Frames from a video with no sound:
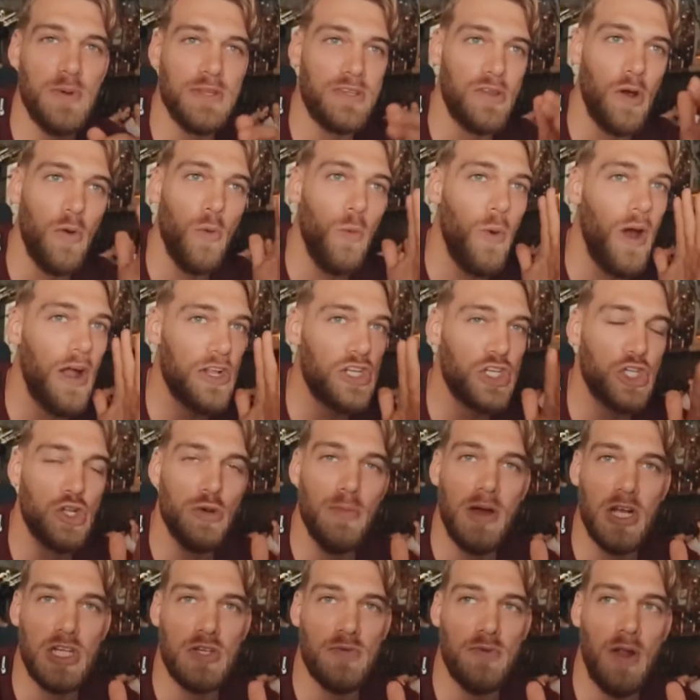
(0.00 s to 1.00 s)
but don't watch too
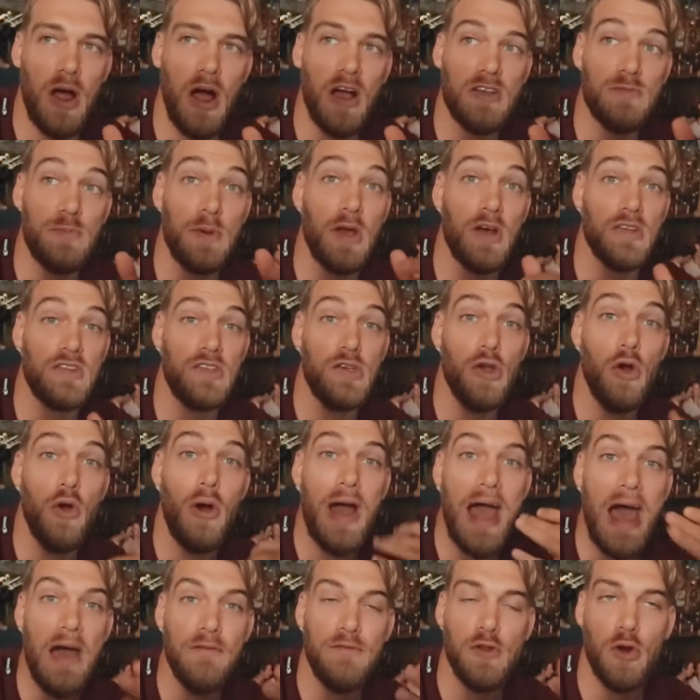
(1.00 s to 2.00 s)
much vlogs because you
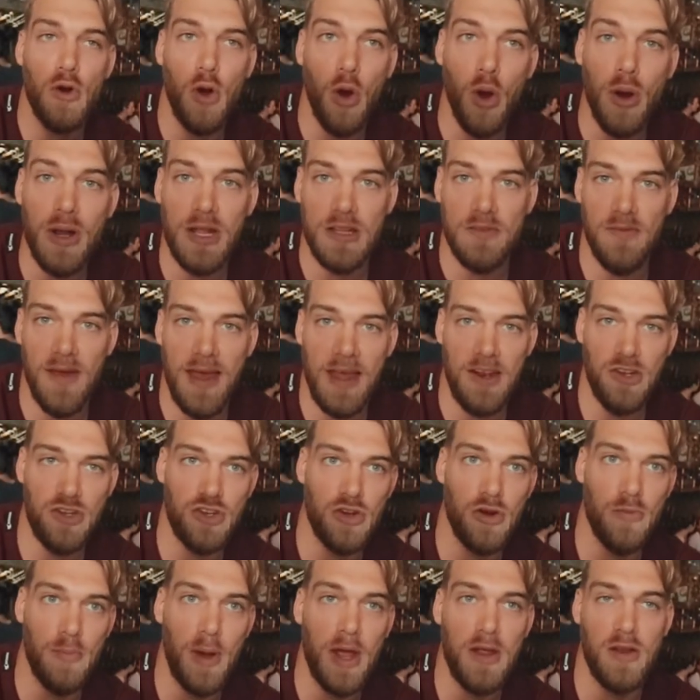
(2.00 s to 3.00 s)
have your own
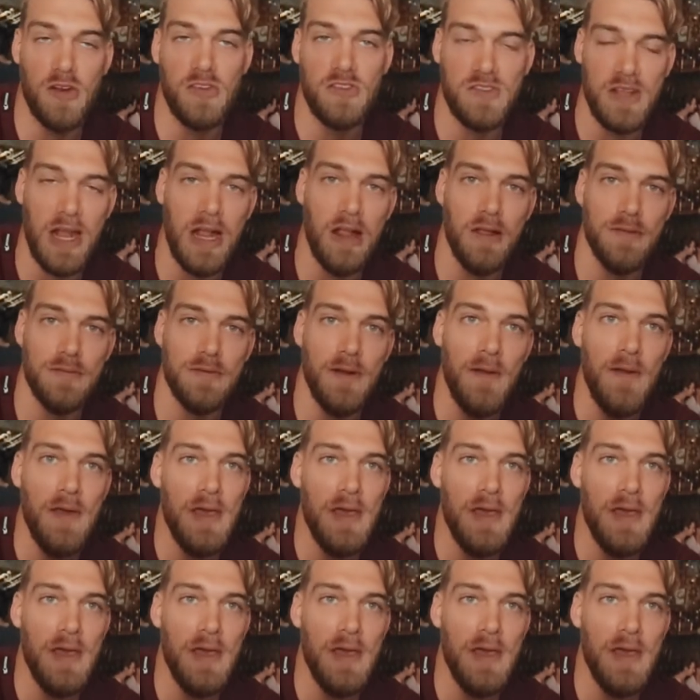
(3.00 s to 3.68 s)
adventure by yourself.